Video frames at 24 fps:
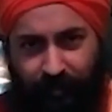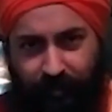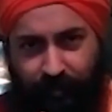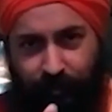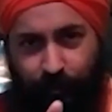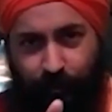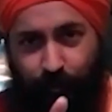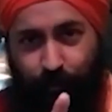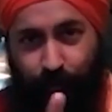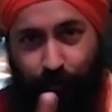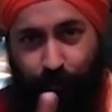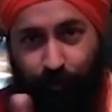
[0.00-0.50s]

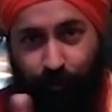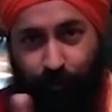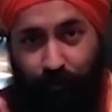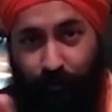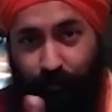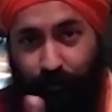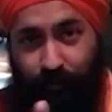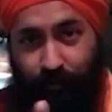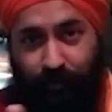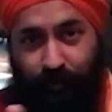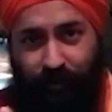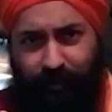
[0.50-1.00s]
You don't
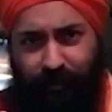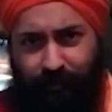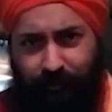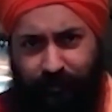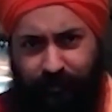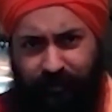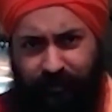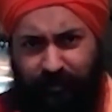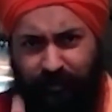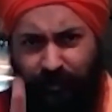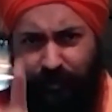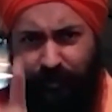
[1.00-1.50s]
move your
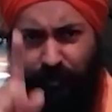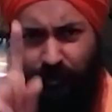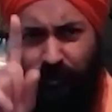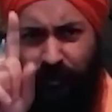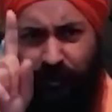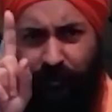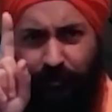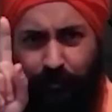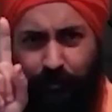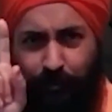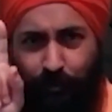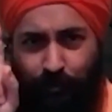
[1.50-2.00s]
lips, you
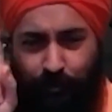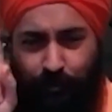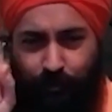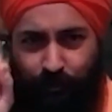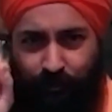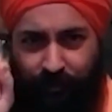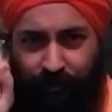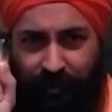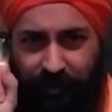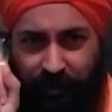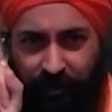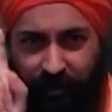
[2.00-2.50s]
only
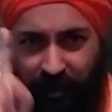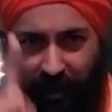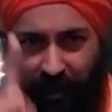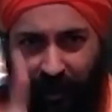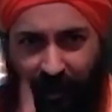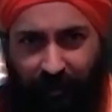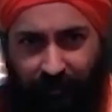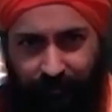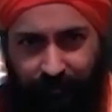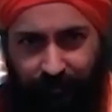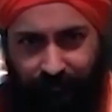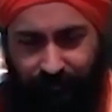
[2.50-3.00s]
move the
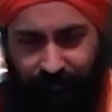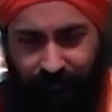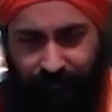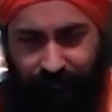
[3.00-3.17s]
tongue.